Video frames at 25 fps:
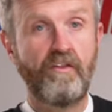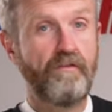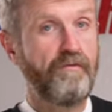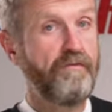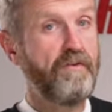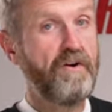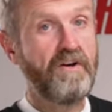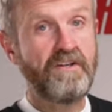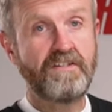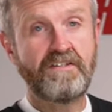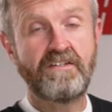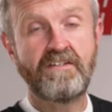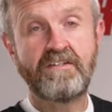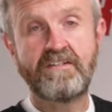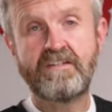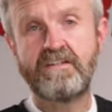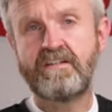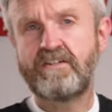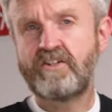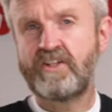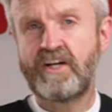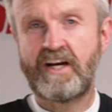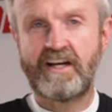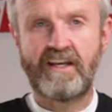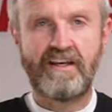The fastener to
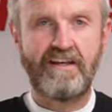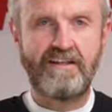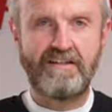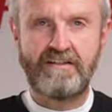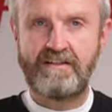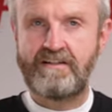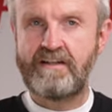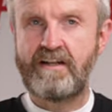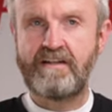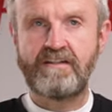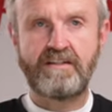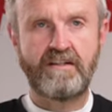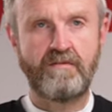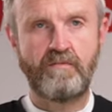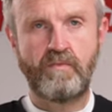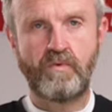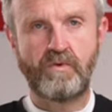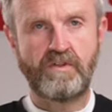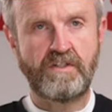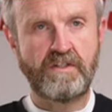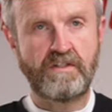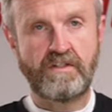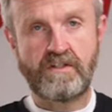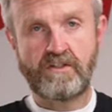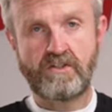this jacket is dead simple
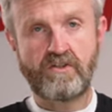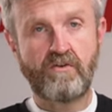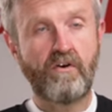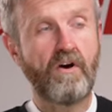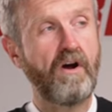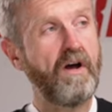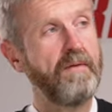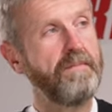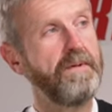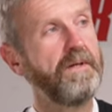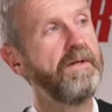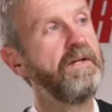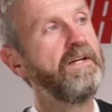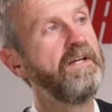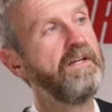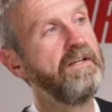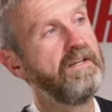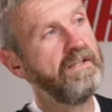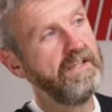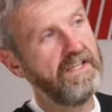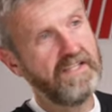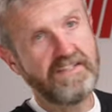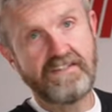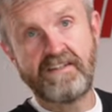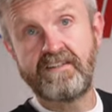to describe.
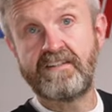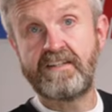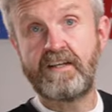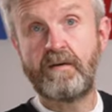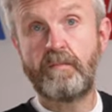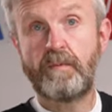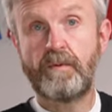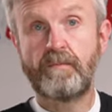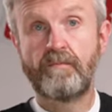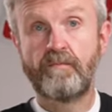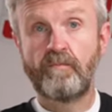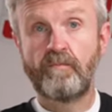It's a zip.